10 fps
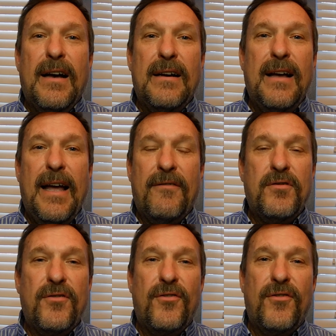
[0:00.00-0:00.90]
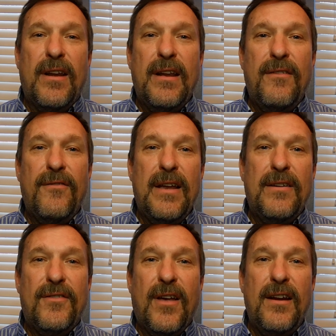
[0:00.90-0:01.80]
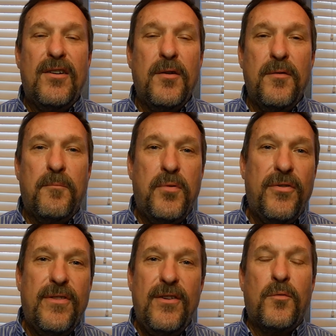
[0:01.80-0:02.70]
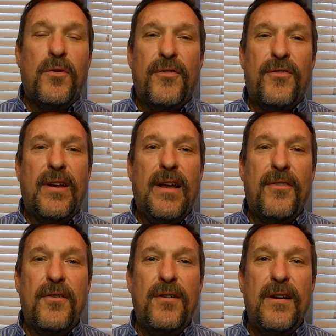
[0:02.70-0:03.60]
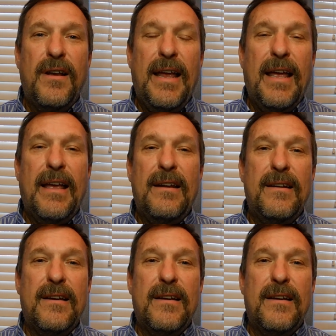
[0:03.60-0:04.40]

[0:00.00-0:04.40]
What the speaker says: after studying, they decided to put these words together and